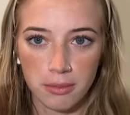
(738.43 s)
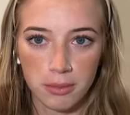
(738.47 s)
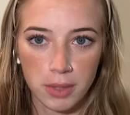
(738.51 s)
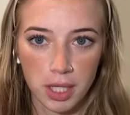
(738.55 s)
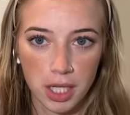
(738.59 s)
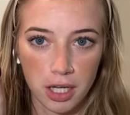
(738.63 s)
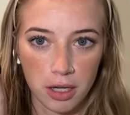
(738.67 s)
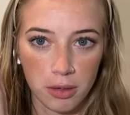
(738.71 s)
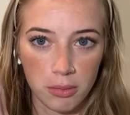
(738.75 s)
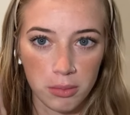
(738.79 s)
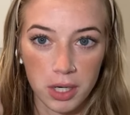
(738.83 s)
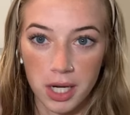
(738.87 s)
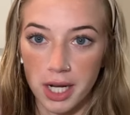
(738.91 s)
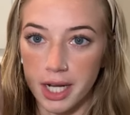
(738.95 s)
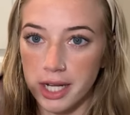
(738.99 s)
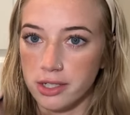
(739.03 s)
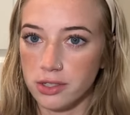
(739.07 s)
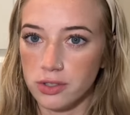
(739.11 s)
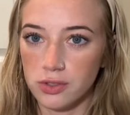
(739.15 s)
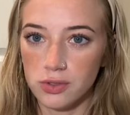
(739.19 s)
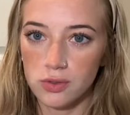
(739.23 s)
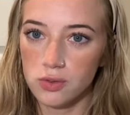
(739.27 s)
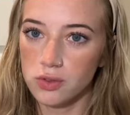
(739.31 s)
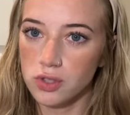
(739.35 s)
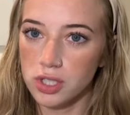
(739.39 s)
like, a brand
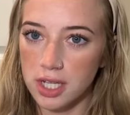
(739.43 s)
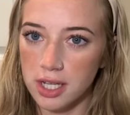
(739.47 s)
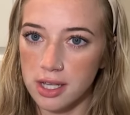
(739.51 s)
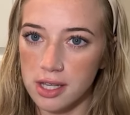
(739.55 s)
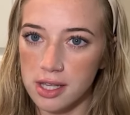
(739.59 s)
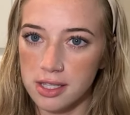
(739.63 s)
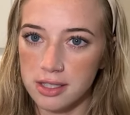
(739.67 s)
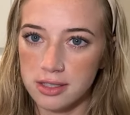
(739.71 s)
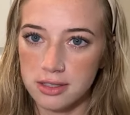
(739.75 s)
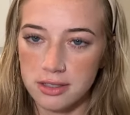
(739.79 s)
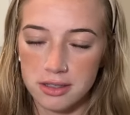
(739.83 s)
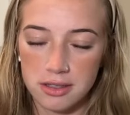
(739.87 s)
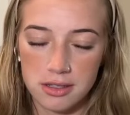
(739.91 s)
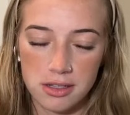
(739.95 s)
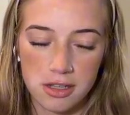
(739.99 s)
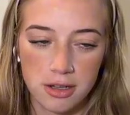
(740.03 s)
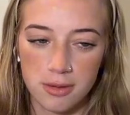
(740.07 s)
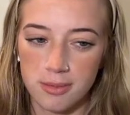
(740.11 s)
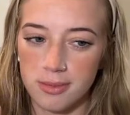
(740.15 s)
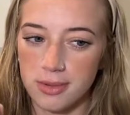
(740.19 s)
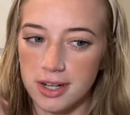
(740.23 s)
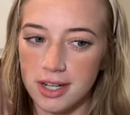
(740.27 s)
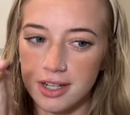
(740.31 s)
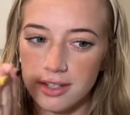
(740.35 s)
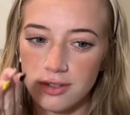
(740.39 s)
new chance, a
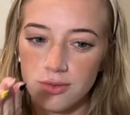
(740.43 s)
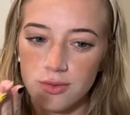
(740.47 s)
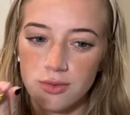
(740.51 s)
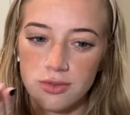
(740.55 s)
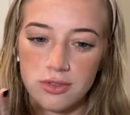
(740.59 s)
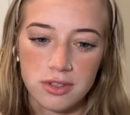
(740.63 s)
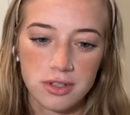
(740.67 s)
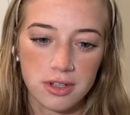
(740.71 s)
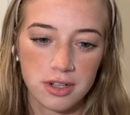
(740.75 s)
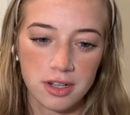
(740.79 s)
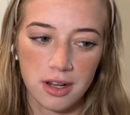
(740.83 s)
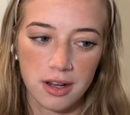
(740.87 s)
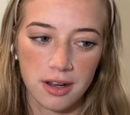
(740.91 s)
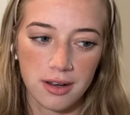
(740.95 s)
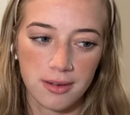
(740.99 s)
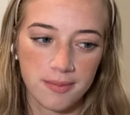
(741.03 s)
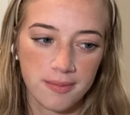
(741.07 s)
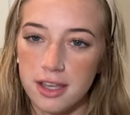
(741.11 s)
brand new start.